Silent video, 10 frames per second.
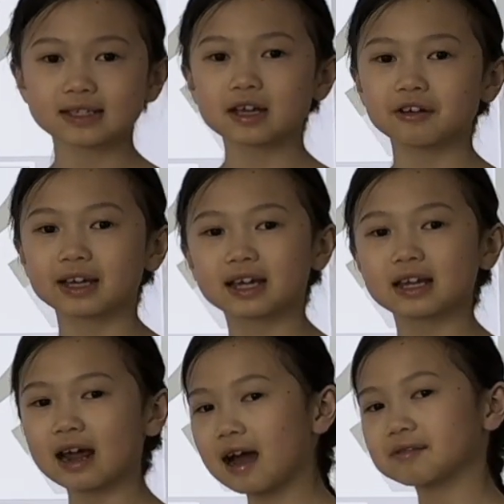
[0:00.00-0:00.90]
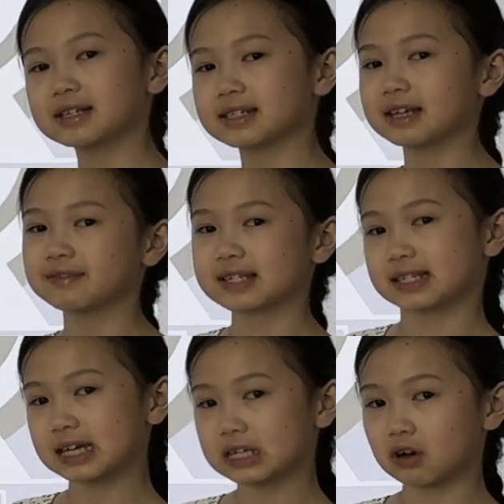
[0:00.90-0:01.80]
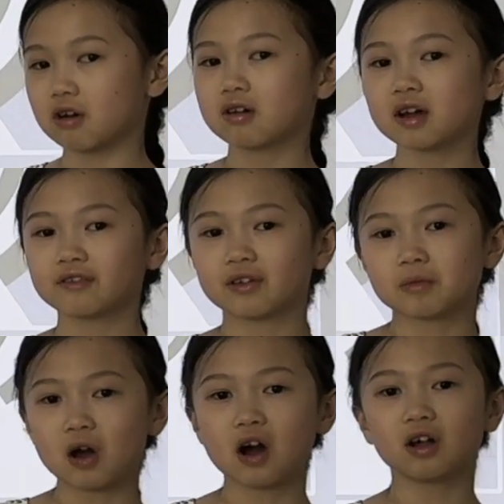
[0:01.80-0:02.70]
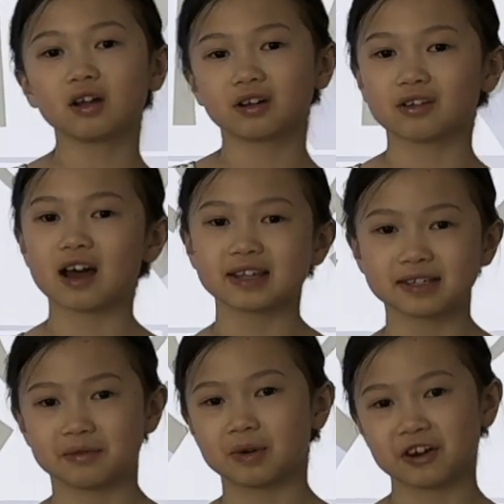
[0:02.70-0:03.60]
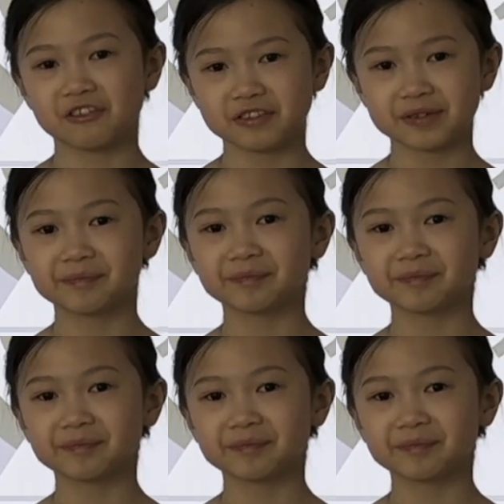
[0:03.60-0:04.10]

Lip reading: so it cannot receive a signal from all across the world.